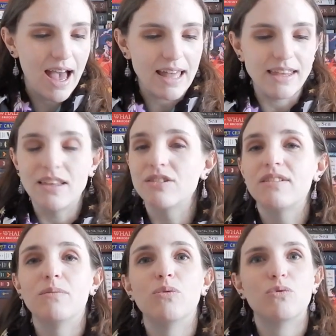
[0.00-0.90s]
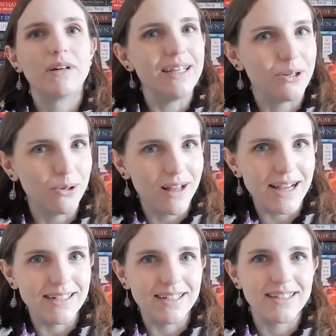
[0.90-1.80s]
I think there's some really cool
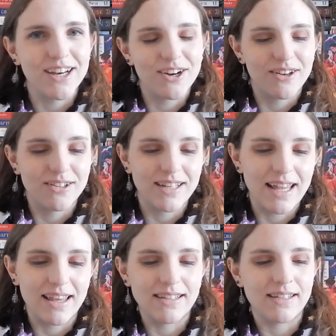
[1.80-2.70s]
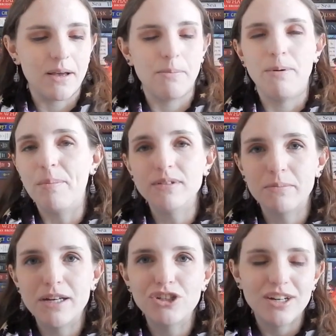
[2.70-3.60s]
ideas here. There's like this bubble
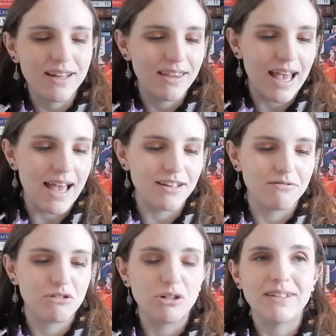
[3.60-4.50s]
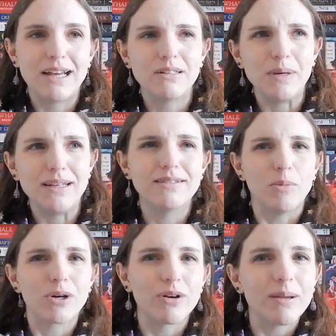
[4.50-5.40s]
dimension that turns out to be
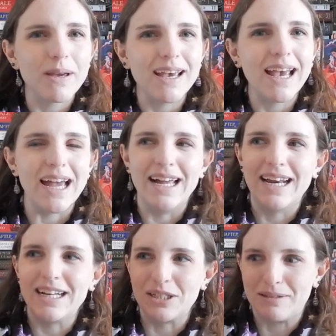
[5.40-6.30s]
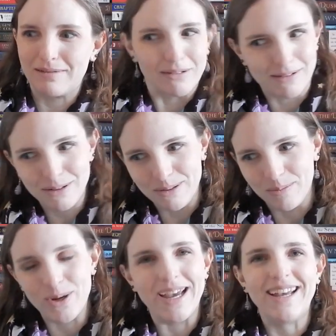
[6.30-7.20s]
somewhat creepy. And I just, oh
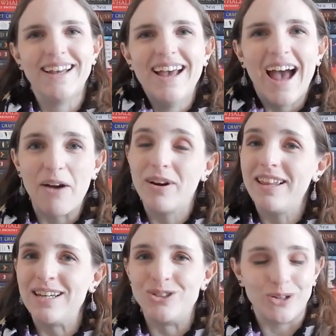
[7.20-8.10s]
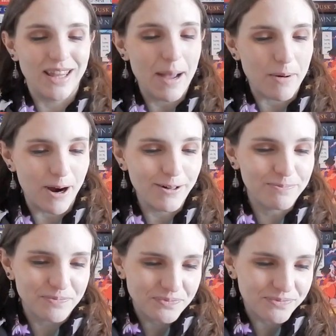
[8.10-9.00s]
boy, I really enjoyed that part.